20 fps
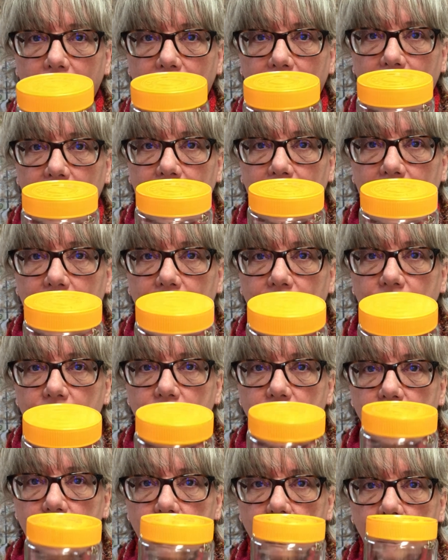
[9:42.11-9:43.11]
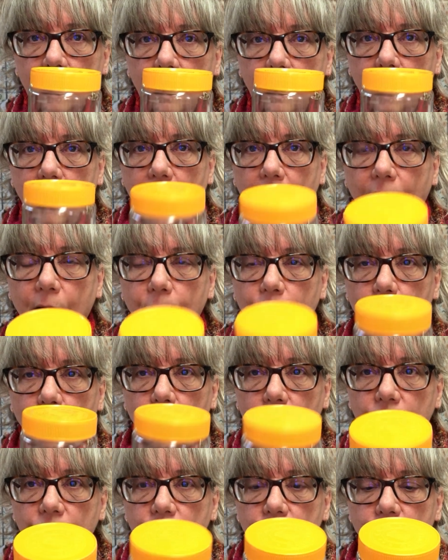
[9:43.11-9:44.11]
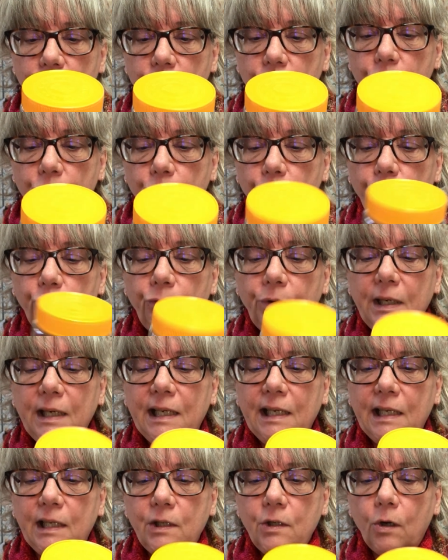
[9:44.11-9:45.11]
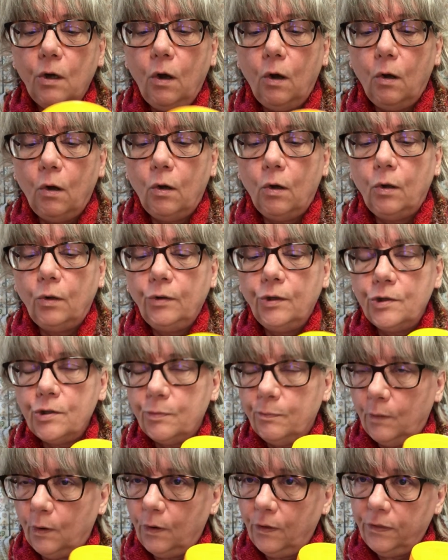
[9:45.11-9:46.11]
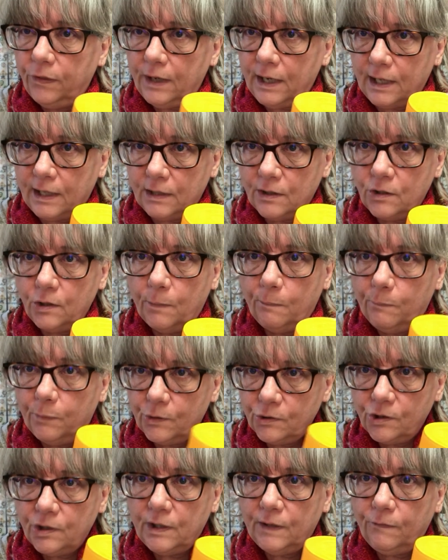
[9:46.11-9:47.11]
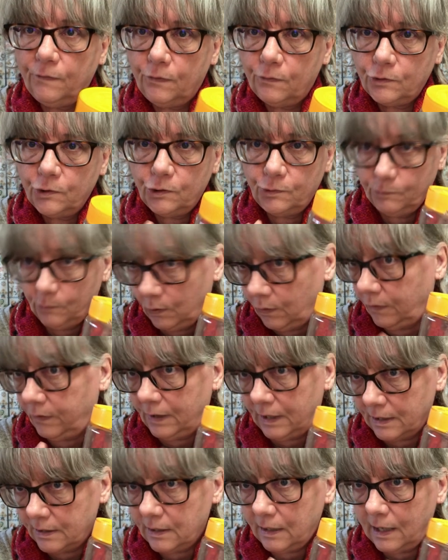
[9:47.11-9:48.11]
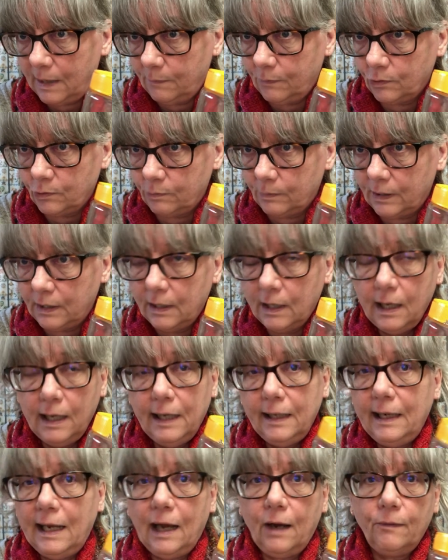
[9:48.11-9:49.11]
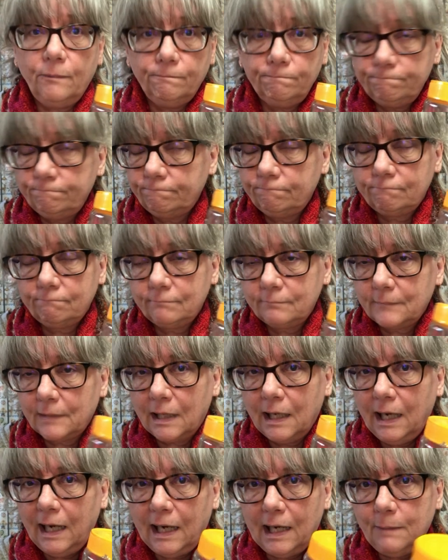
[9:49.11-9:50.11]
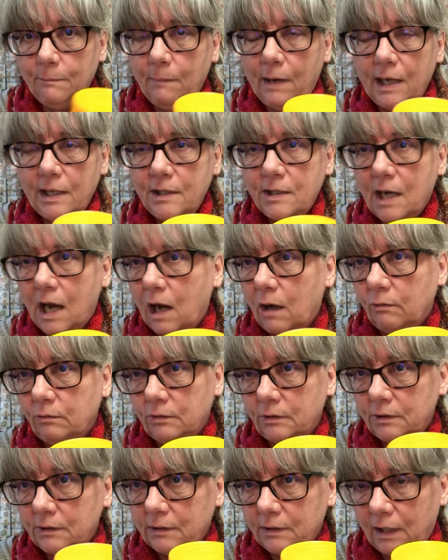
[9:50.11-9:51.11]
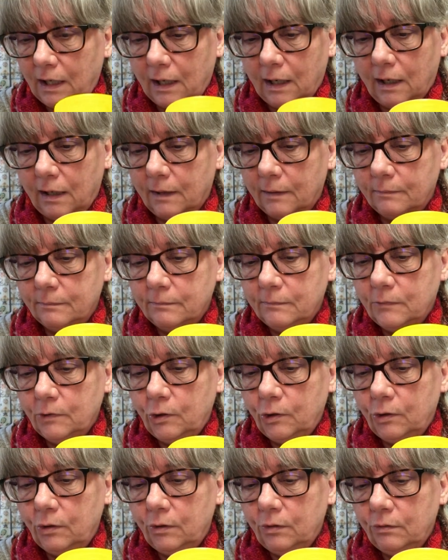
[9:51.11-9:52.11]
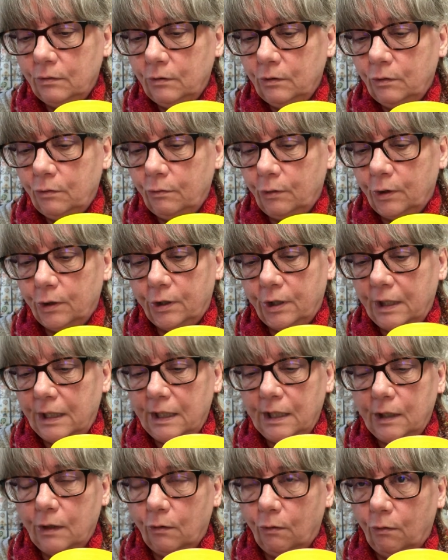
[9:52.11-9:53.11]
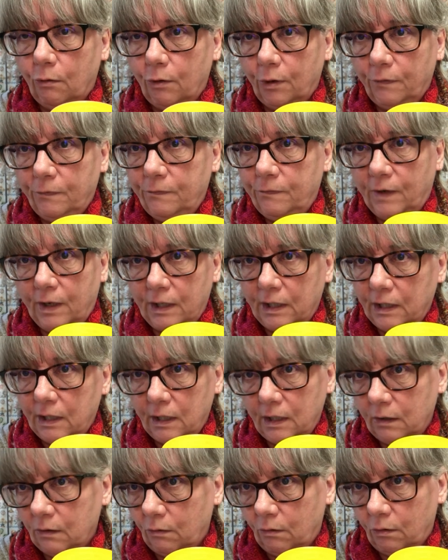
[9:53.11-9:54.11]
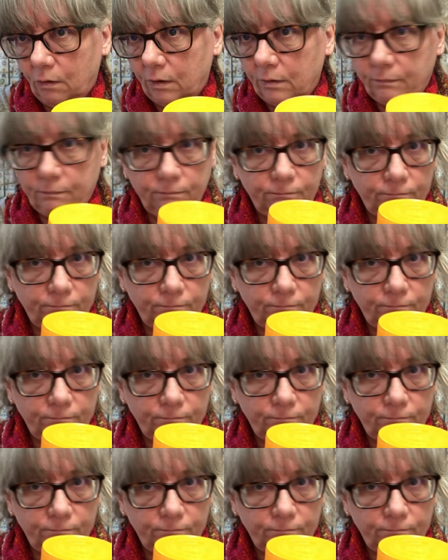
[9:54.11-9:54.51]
and I want to read all the small things, the positive small things that happen to me. Now, it may sound quirky or funny or